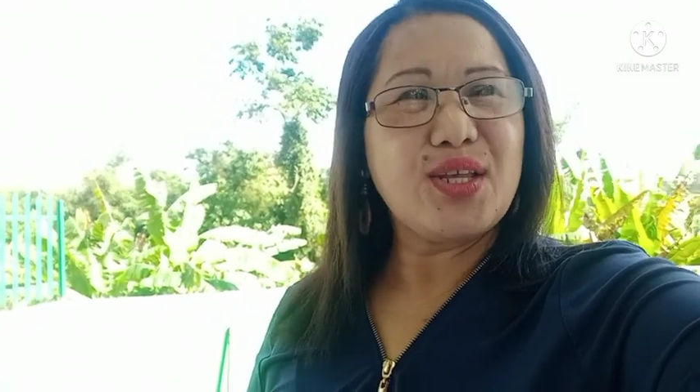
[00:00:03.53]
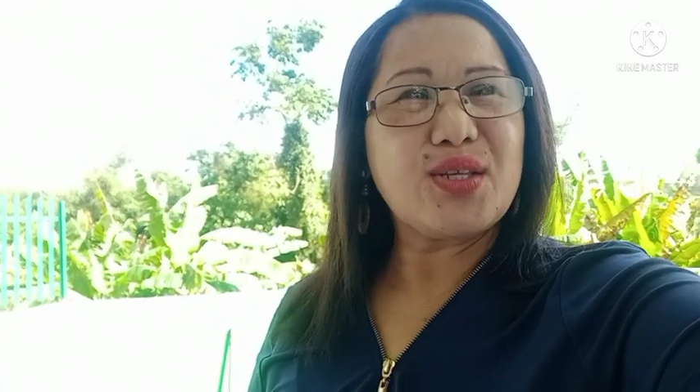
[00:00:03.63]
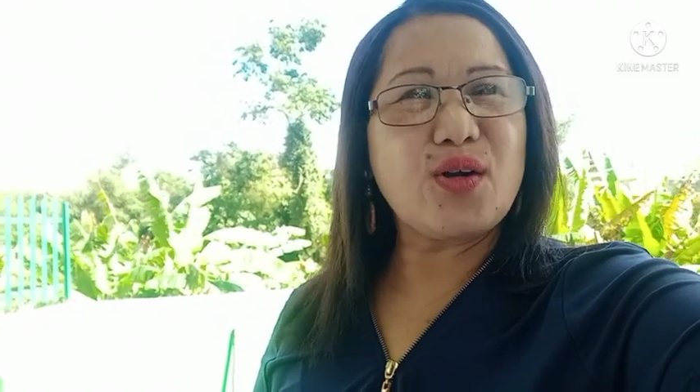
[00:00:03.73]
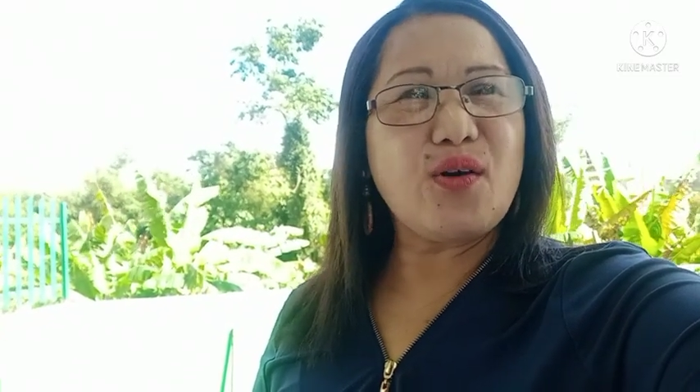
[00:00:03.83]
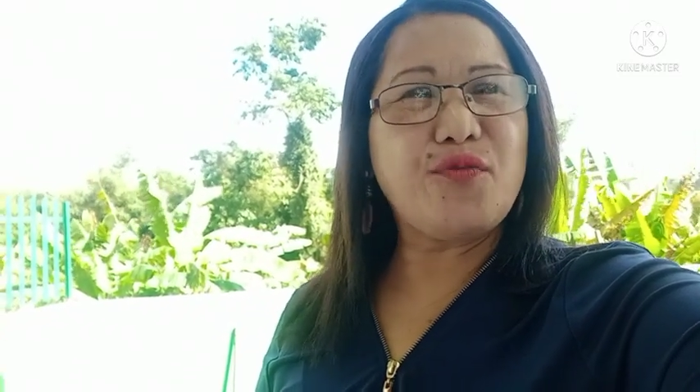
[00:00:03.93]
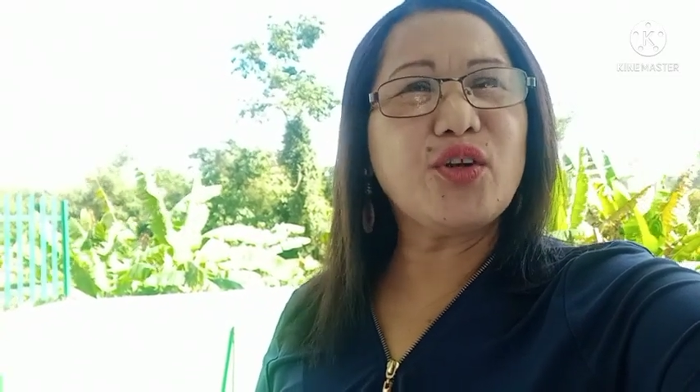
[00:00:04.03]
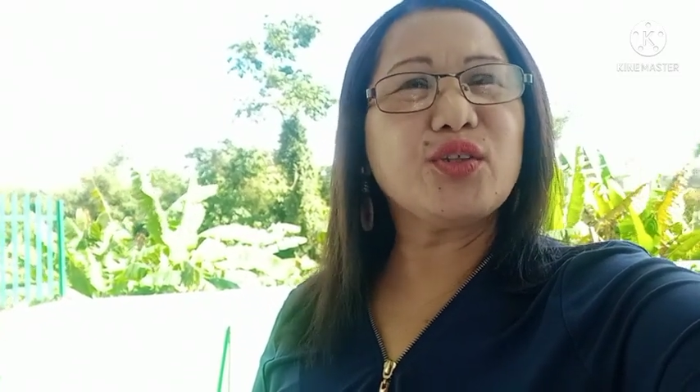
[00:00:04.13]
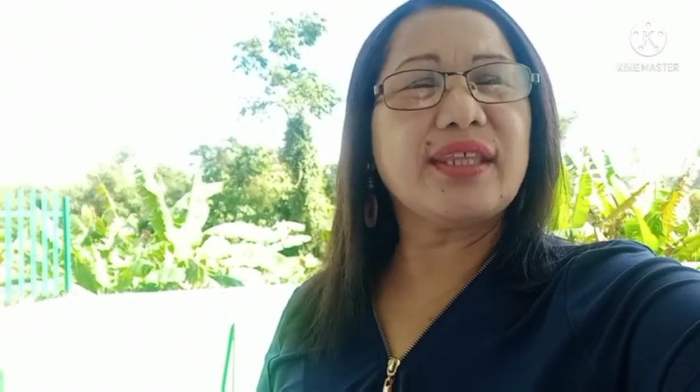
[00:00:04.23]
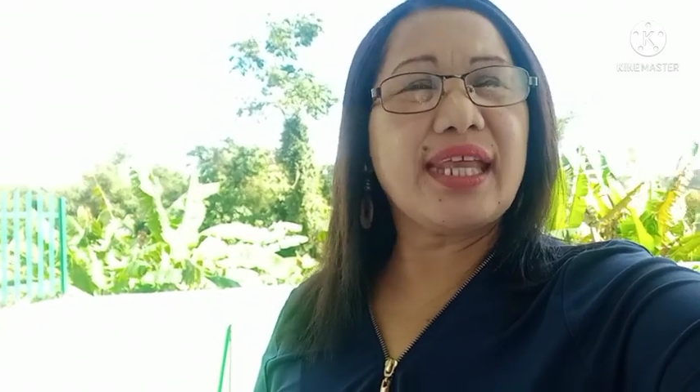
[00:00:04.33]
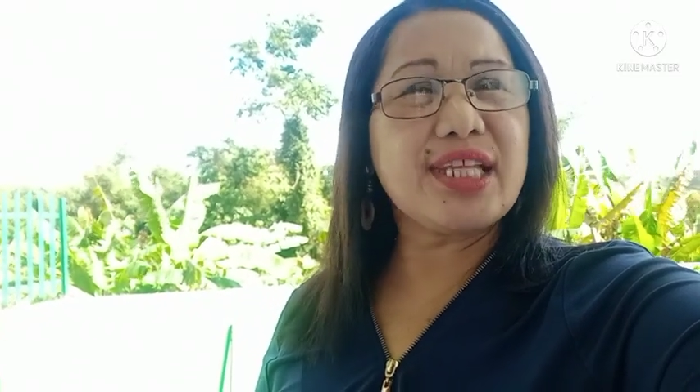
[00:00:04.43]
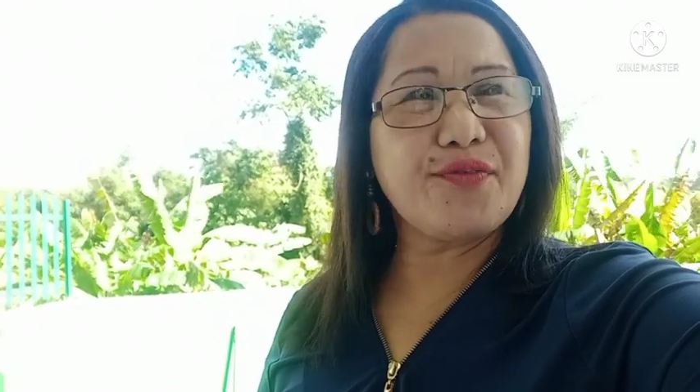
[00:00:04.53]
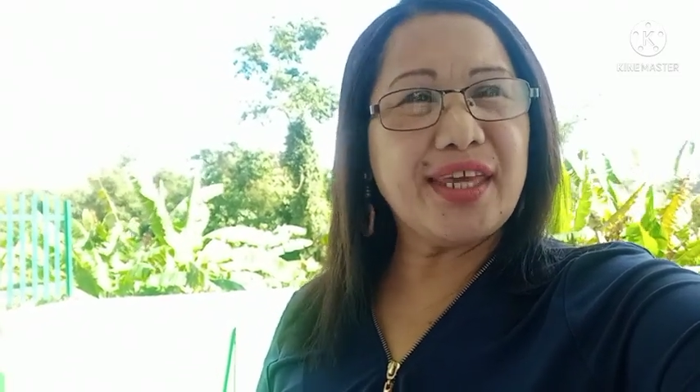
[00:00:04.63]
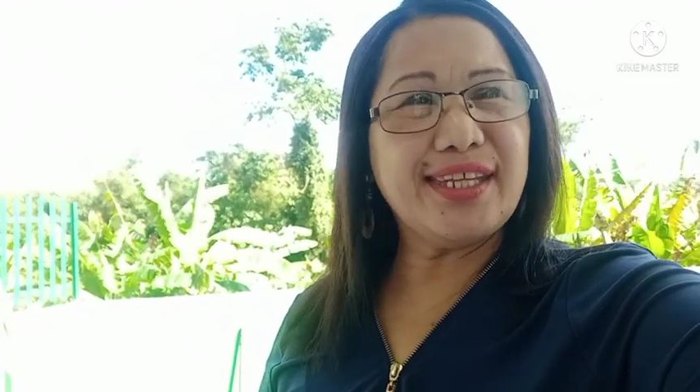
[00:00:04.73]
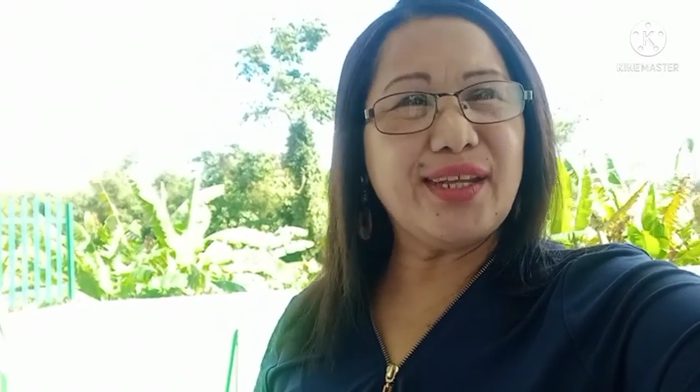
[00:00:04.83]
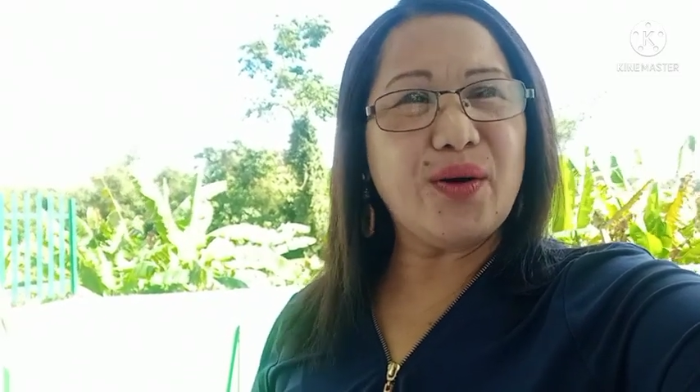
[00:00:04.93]
So for today's
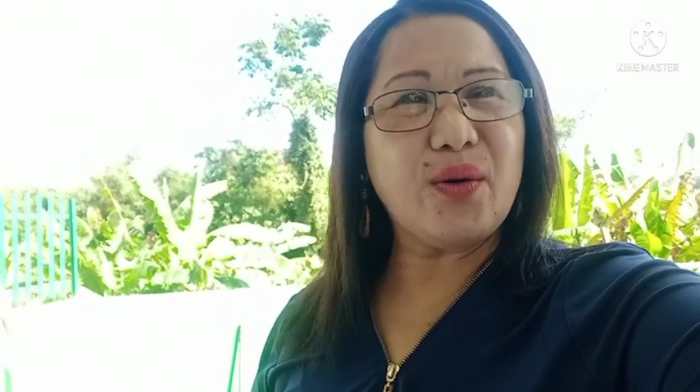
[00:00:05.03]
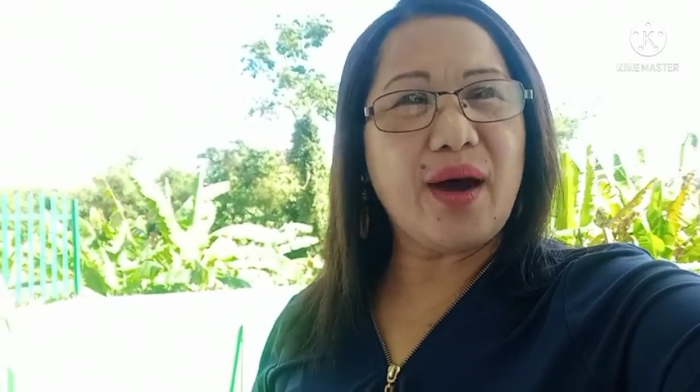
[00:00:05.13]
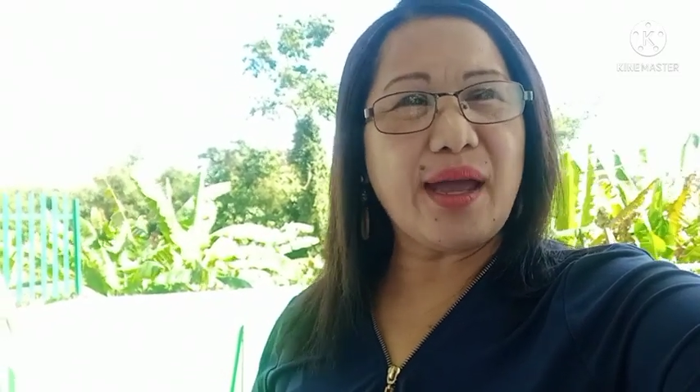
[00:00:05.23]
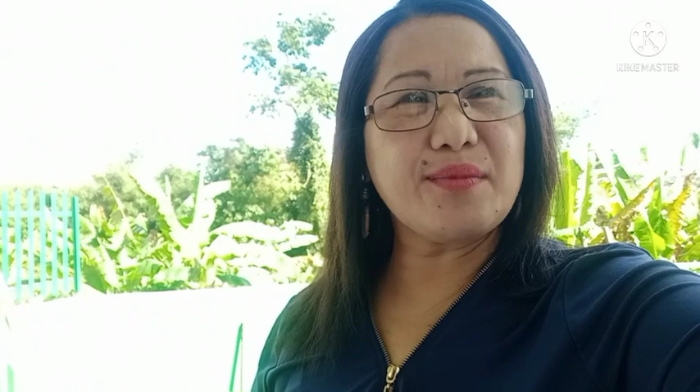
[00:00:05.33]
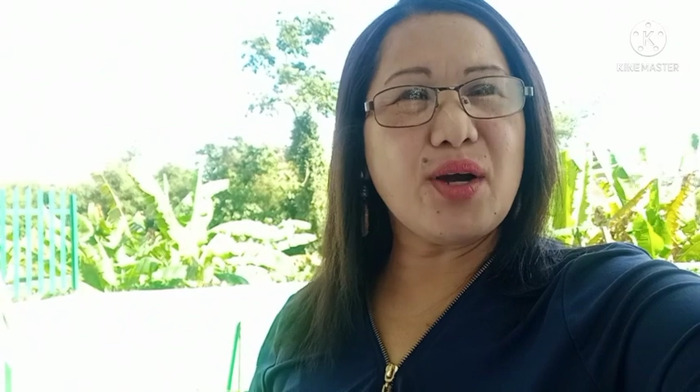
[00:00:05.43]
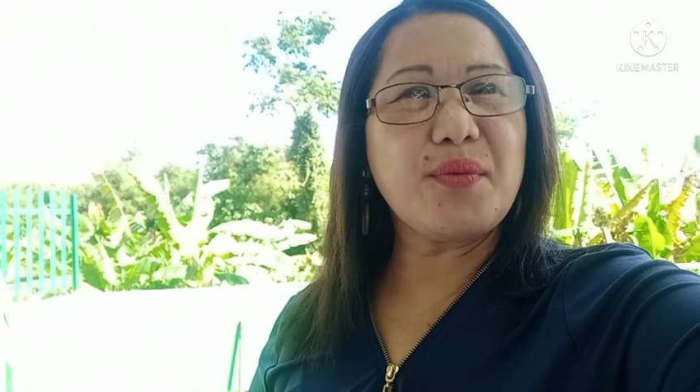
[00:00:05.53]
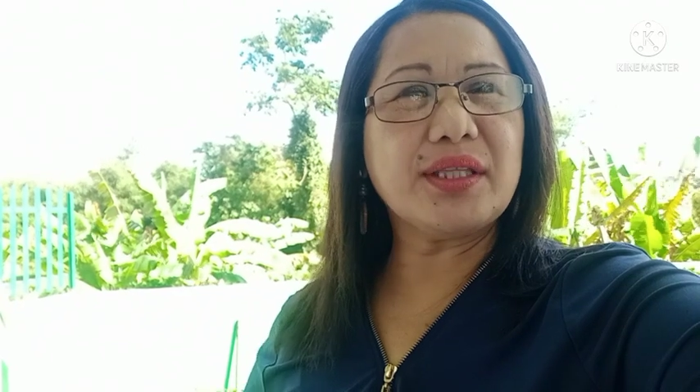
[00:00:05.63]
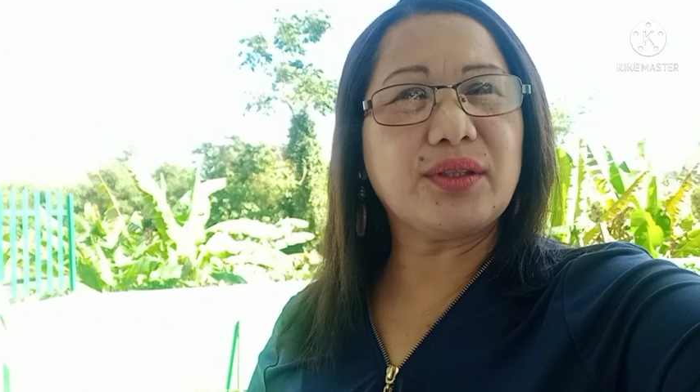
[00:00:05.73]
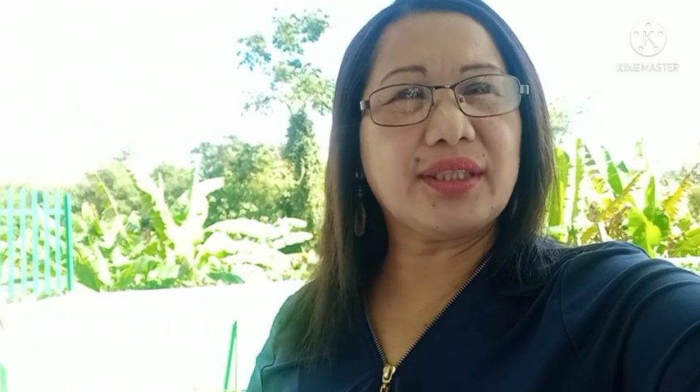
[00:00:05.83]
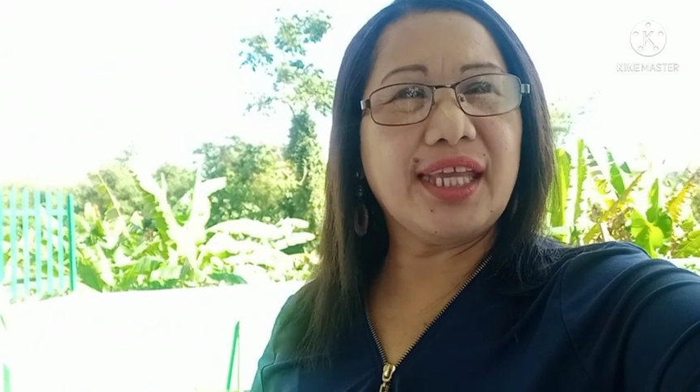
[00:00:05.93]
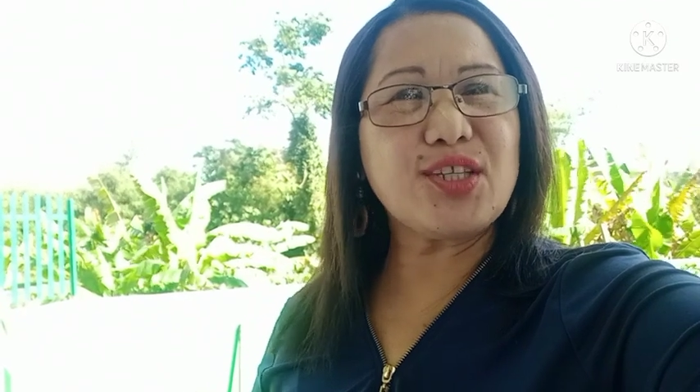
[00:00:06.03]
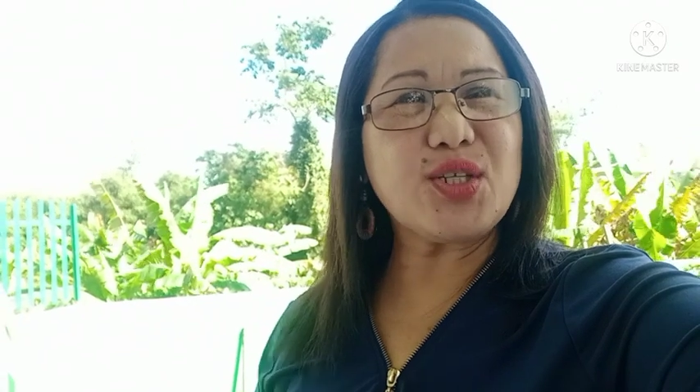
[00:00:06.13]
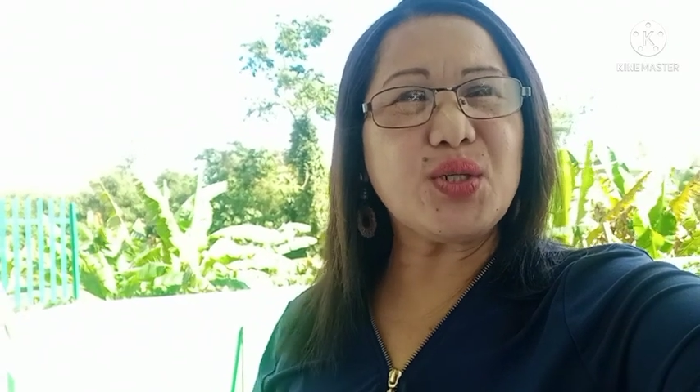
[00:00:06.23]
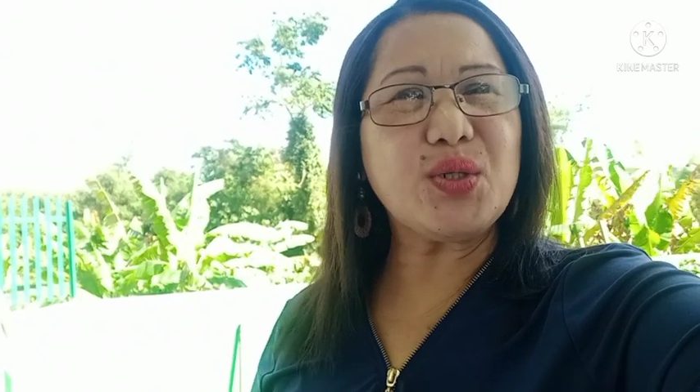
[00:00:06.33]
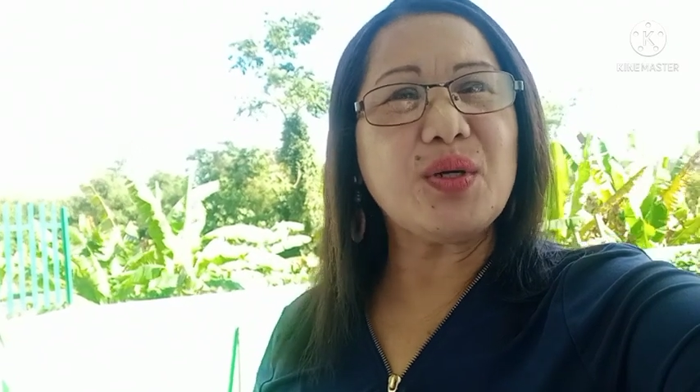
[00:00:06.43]
video, I'm going to
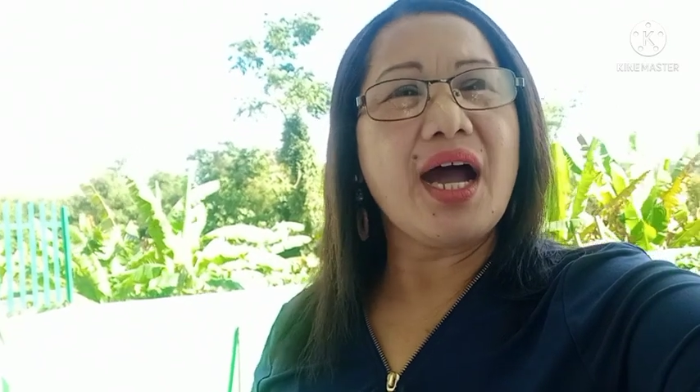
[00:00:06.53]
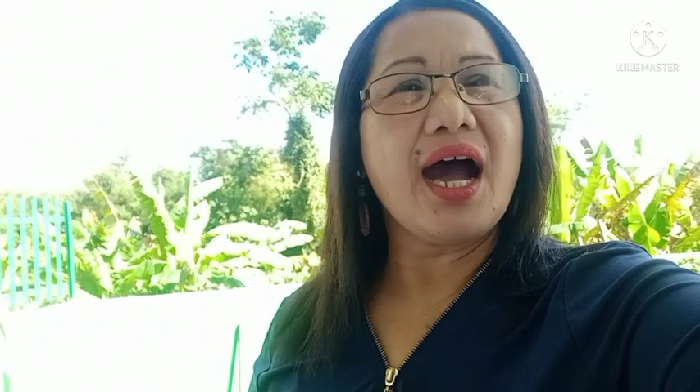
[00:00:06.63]
teach you